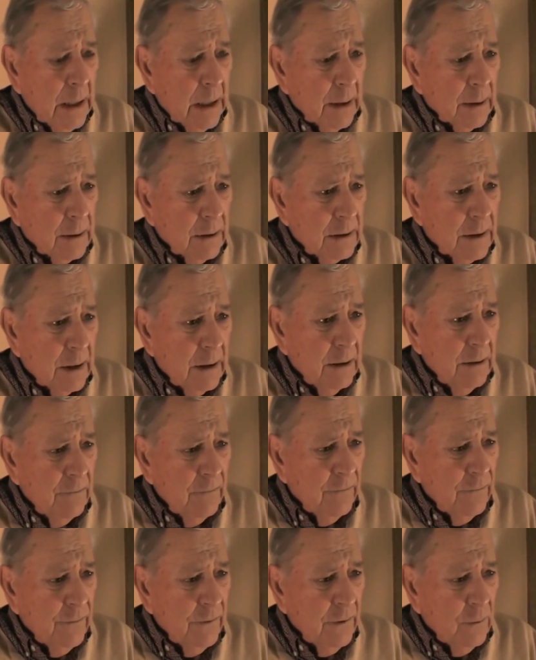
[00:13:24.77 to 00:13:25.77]
because I
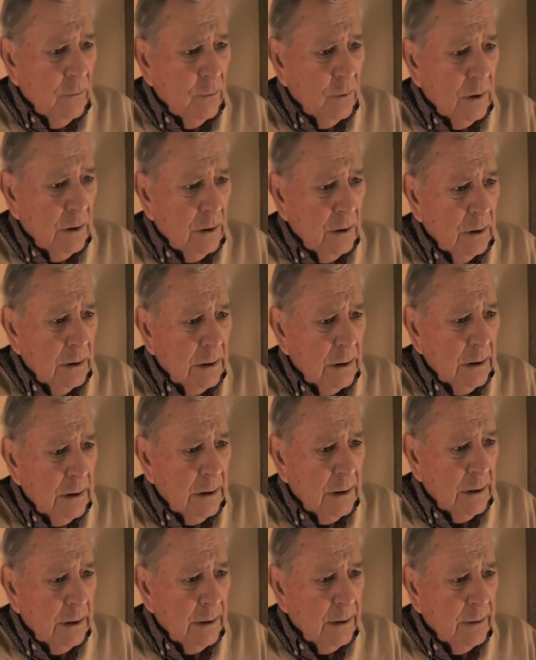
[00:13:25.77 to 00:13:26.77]
didn't feel well,
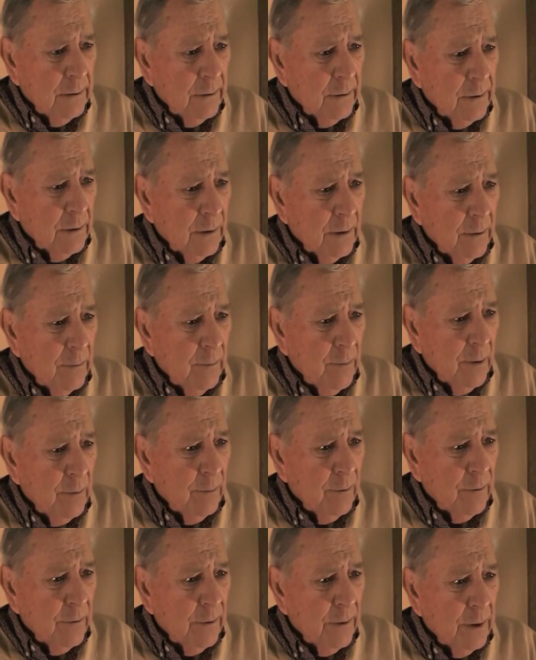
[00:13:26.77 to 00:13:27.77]
and I
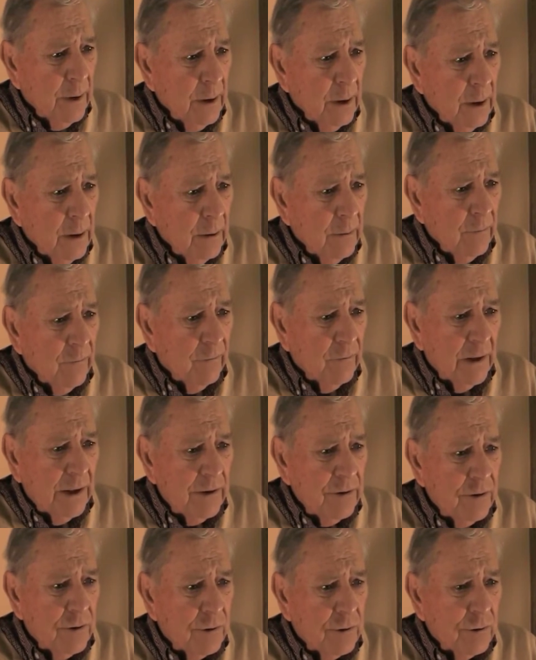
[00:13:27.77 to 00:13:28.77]
remember the
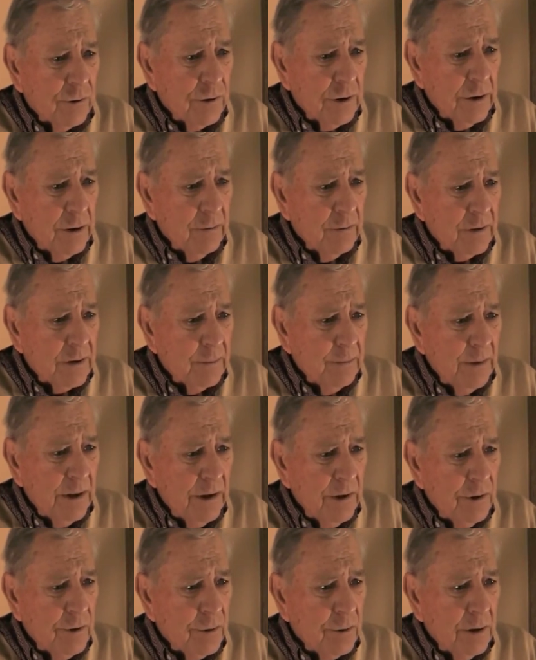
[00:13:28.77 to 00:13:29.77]
flight surgeon, he was a
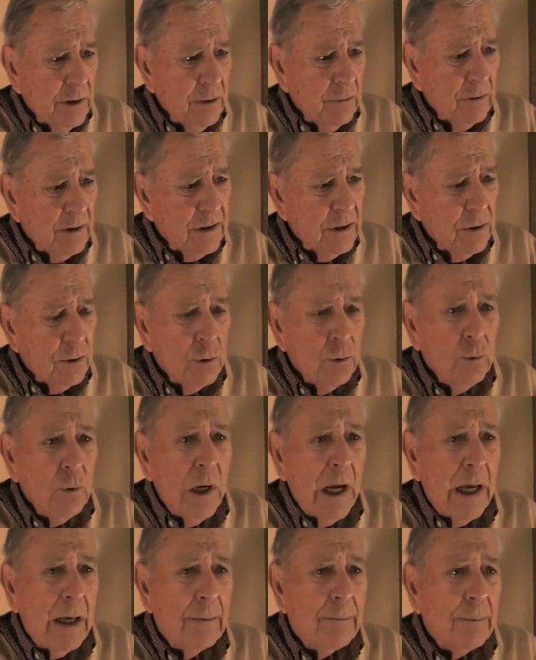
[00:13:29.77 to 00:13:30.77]
major, and he wasn't too
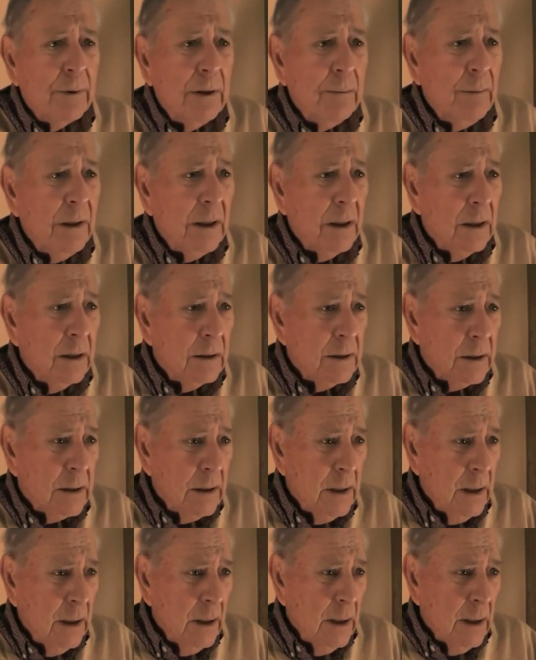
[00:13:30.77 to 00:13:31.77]
happy because
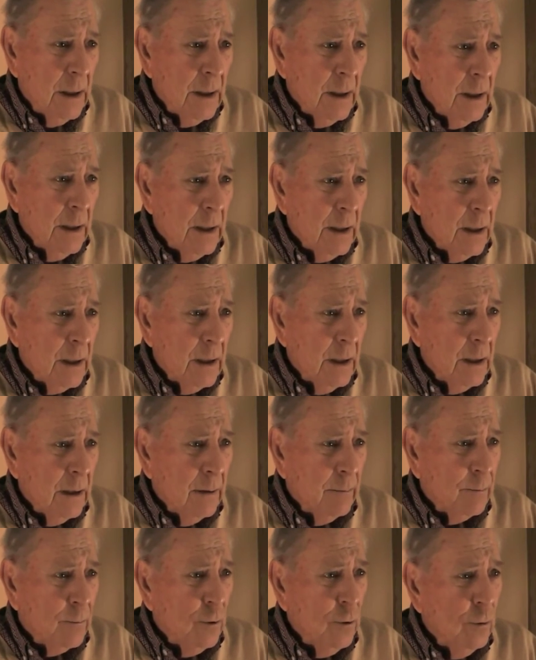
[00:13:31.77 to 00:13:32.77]
he had to get
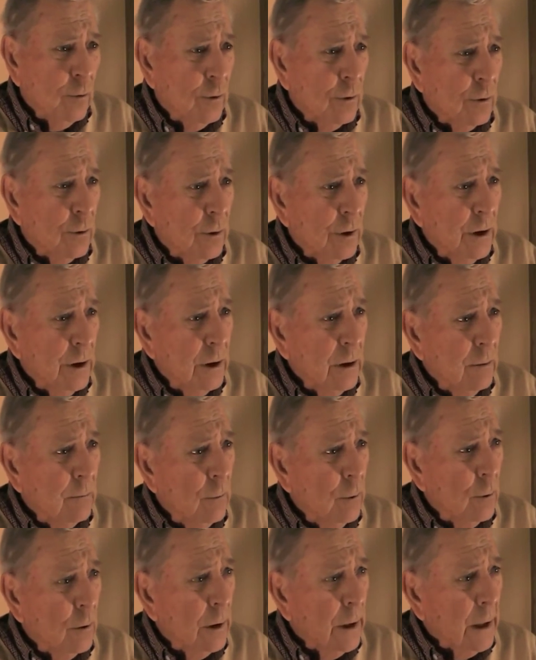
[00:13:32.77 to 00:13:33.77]
up 2:30 in the
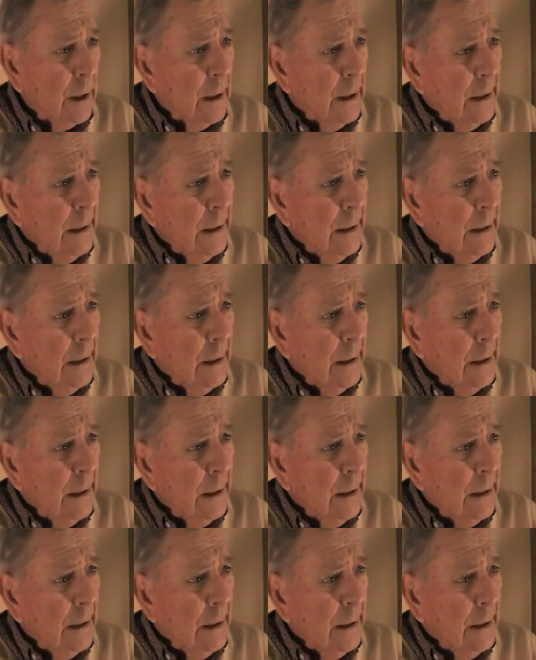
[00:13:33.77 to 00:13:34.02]
morning.